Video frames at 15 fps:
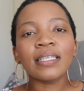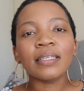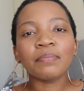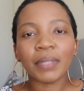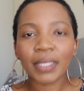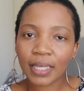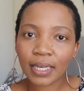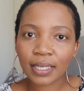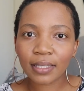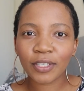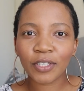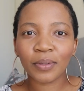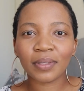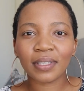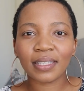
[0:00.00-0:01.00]
Because
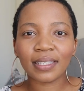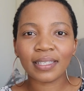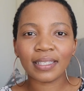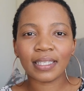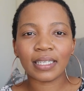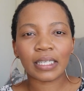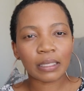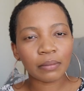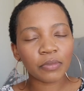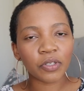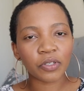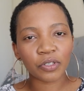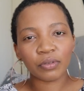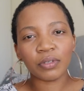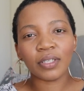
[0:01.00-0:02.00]
it uses steam, you
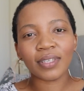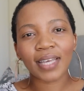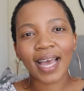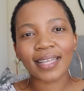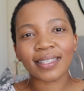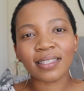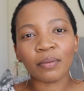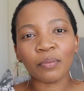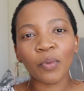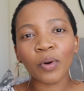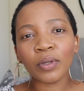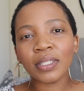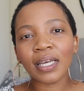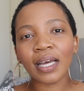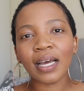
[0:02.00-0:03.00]
do need to add some
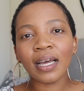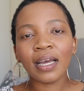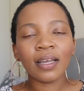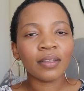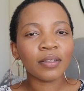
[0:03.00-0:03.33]
water.